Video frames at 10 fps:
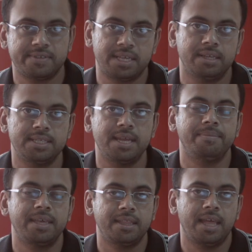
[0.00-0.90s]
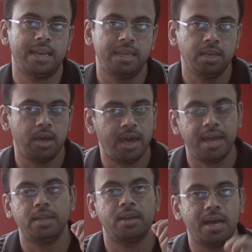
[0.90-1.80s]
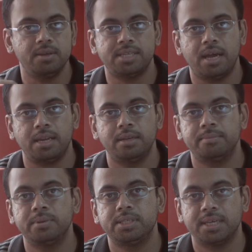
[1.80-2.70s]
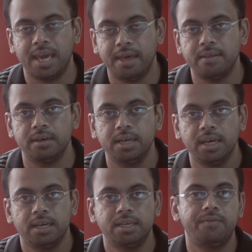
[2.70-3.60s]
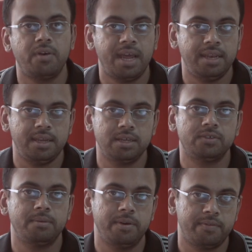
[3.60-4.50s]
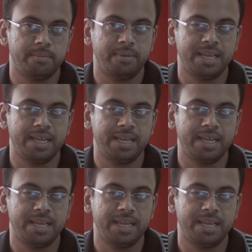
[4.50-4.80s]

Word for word: skill, something that in your head you're now starting to put together different ideas from different